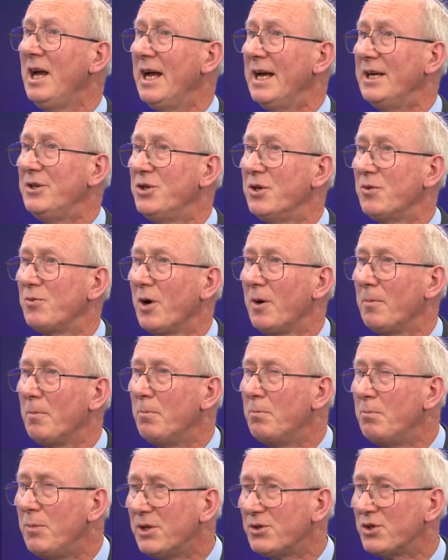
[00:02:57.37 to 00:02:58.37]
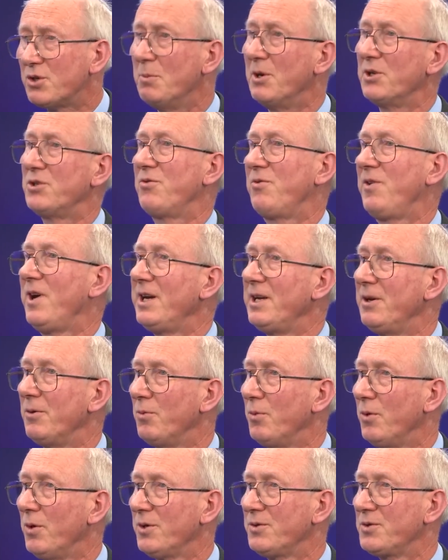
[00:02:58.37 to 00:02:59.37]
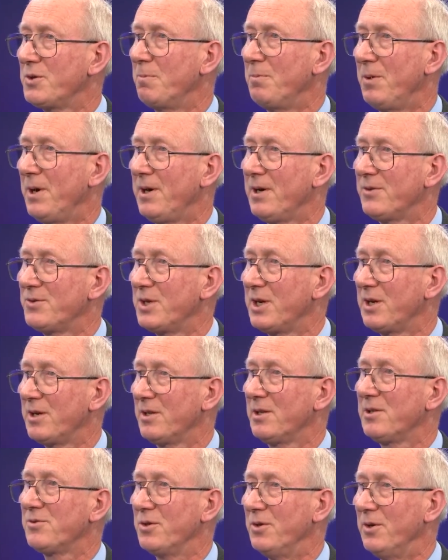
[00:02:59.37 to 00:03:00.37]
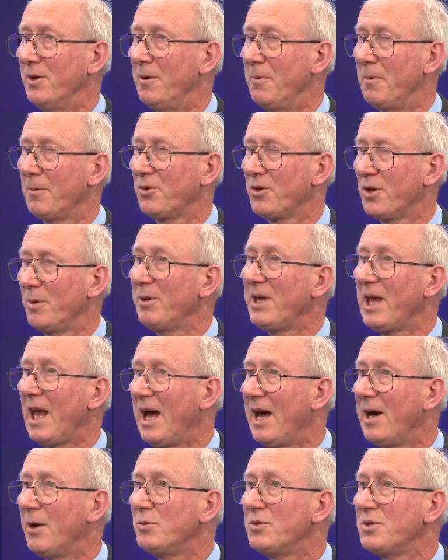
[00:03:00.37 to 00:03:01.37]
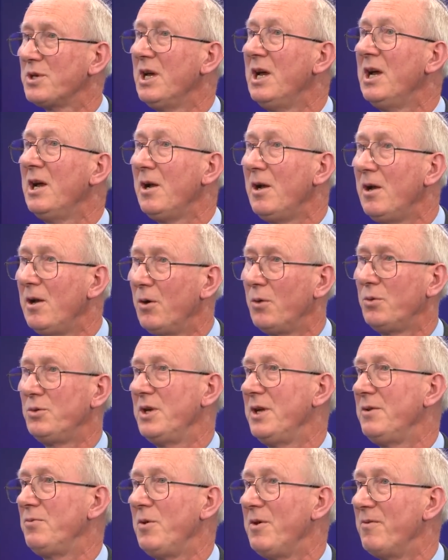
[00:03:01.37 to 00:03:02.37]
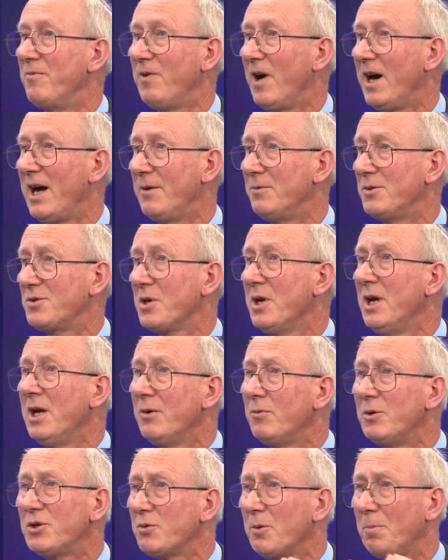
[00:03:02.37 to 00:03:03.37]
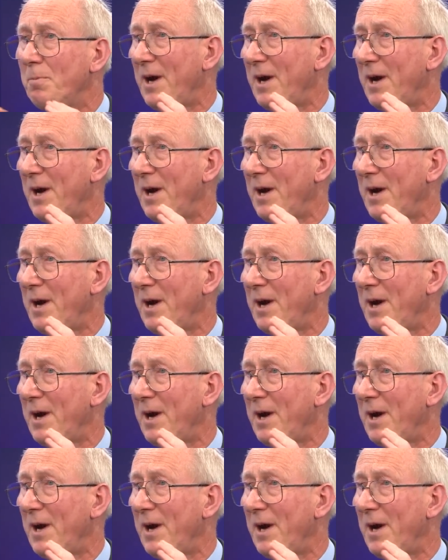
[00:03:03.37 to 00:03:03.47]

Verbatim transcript: is you've got much, much finer water particles or coming out loaded with virus, which will